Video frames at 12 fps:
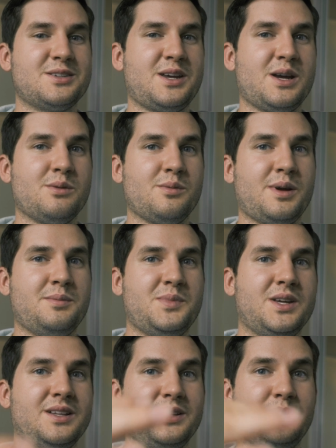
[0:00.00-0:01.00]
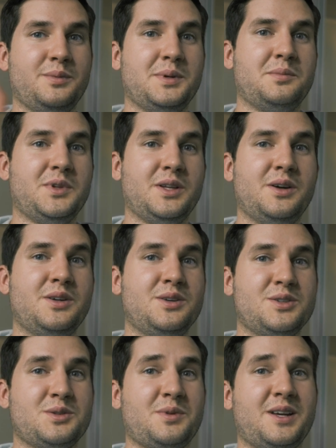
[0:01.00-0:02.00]
Your camera might be a little bit below
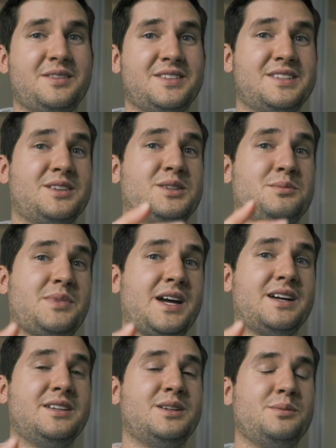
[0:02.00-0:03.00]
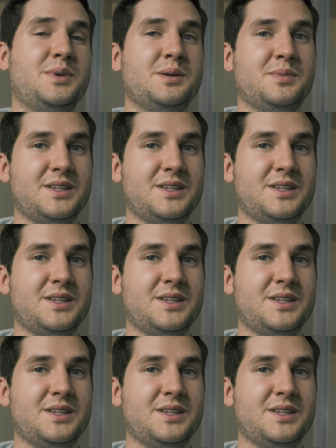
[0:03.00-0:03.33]
you, so you might have to tilt it back a little bit,